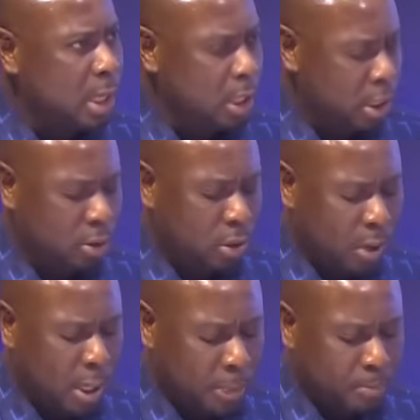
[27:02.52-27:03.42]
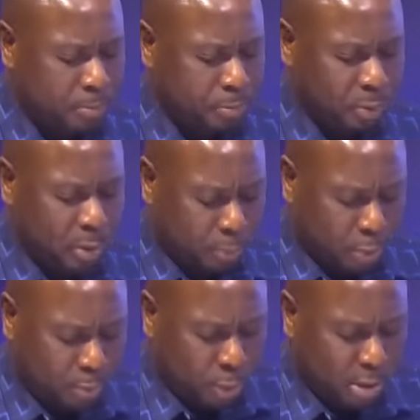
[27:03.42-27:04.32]
you know, um, mm.
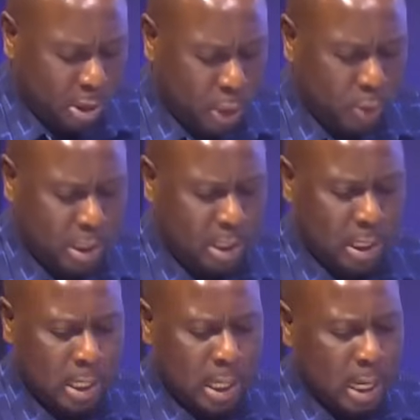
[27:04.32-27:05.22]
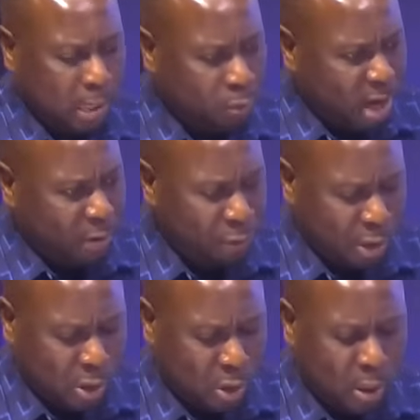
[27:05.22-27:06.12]
prosecuted. Mm. And
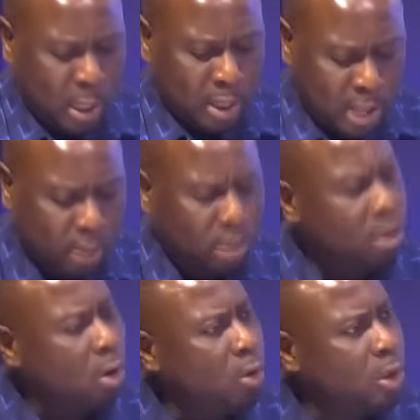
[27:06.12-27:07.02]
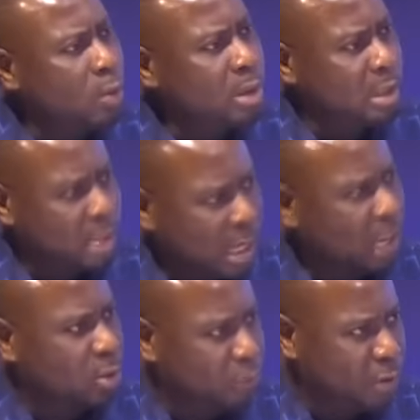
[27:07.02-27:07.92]
rightfully so, they are not the only ones as
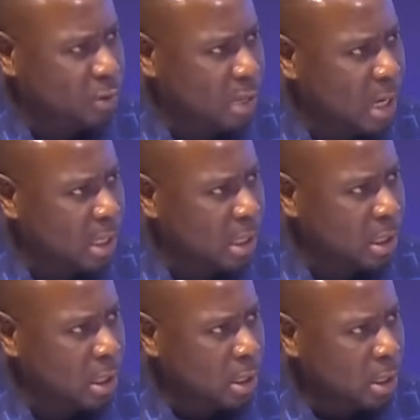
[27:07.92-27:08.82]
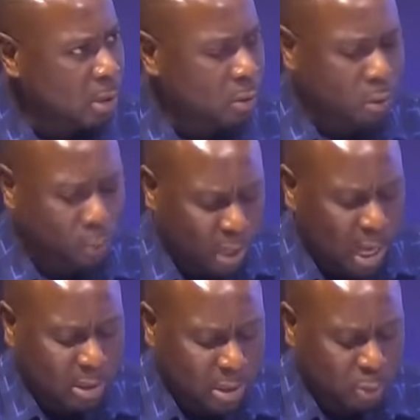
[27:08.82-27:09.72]
elected officials handling mm. or with
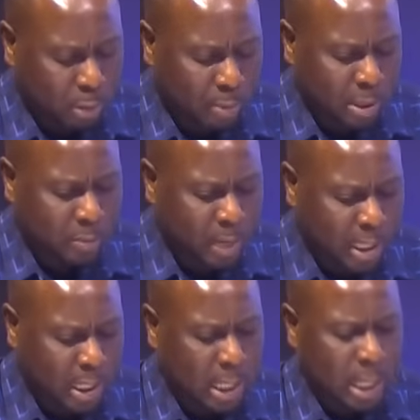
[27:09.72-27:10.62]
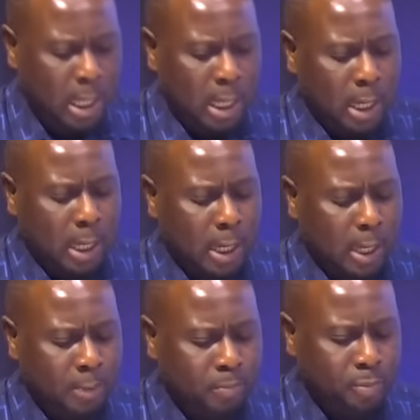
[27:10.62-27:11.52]
access to public money. Mm-hmm.
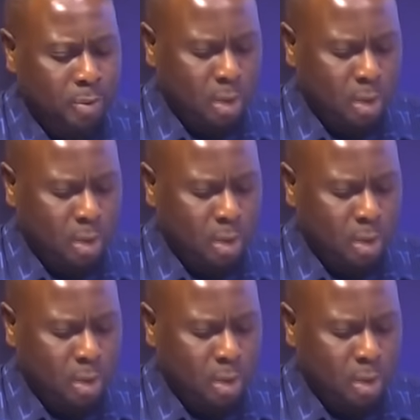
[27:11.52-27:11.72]
Um, the